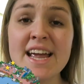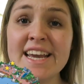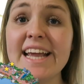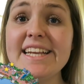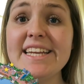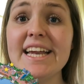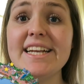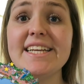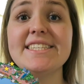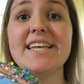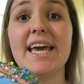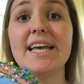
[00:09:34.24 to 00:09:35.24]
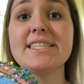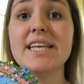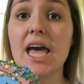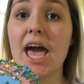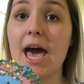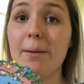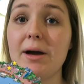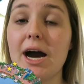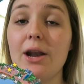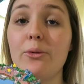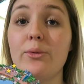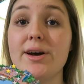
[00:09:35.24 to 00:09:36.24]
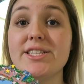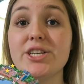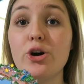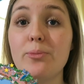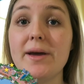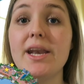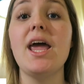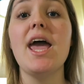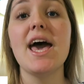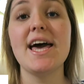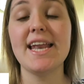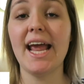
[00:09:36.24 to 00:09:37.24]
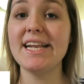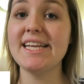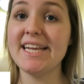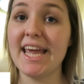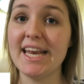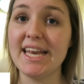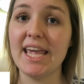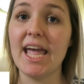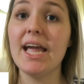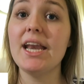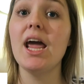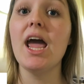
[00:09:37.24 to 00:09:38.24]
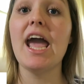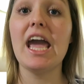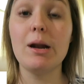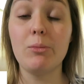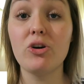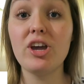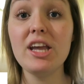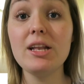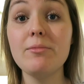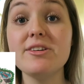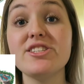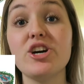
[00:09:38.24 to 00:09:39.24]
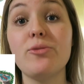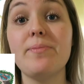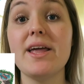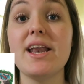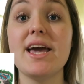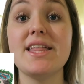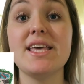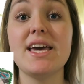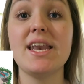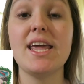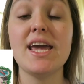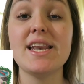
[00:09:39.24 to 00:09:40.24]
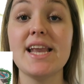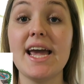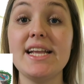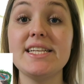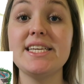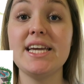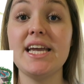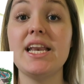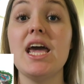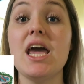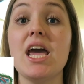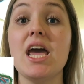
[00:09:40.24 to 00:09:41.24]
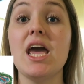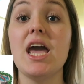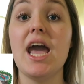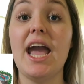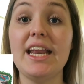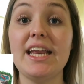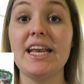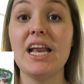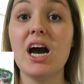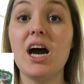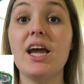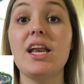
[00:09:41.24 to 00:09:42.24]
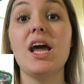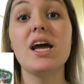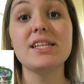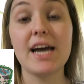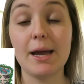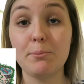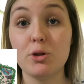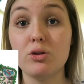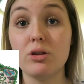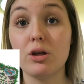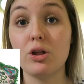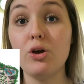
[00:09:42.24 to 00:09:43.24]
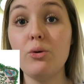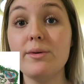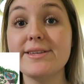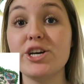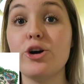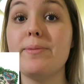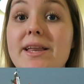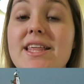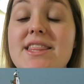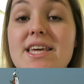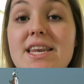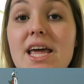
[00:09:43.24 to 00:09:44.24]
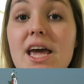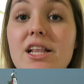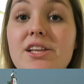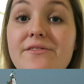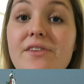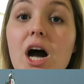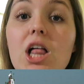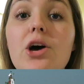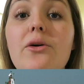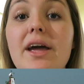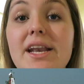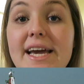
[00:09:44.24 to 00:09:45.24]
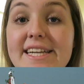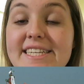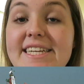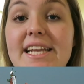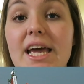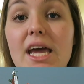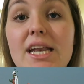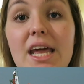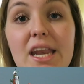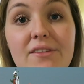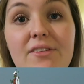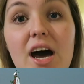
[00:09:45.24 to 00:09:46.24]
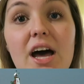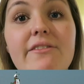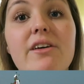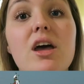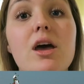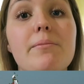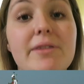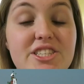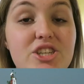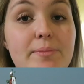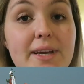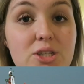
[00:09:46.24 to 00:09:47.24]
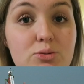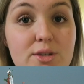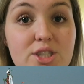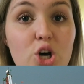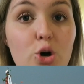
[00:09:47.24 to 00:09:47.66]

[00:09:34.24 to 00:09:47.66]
In 1996, Epcot was open. In 1988, Animal Kingdom was open, and then in 1989, Typhoon Lagoon was open, and then to follow in 1995, Blizzard Beach was